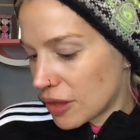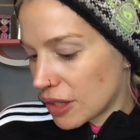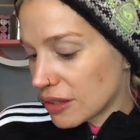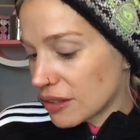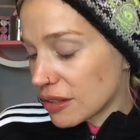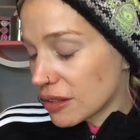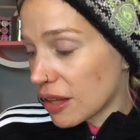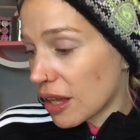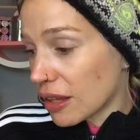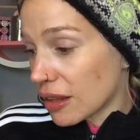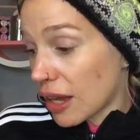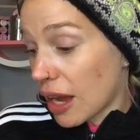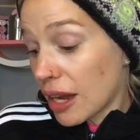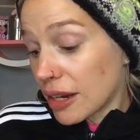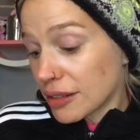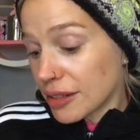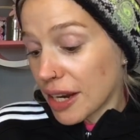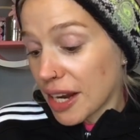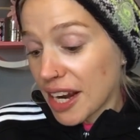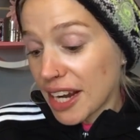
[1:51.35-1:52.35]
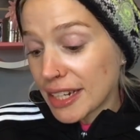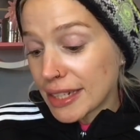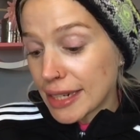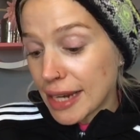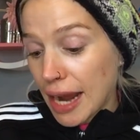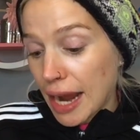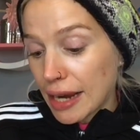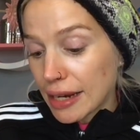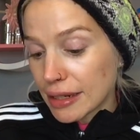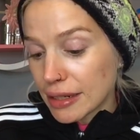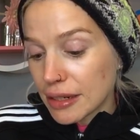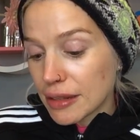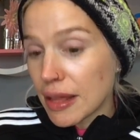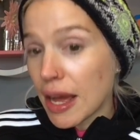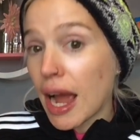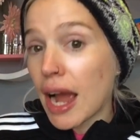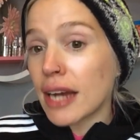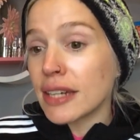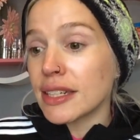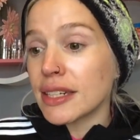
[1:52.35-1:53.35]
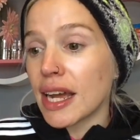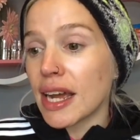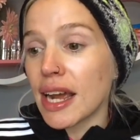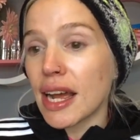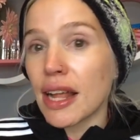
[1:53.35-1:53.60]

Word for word: this is like the Han gang, the Han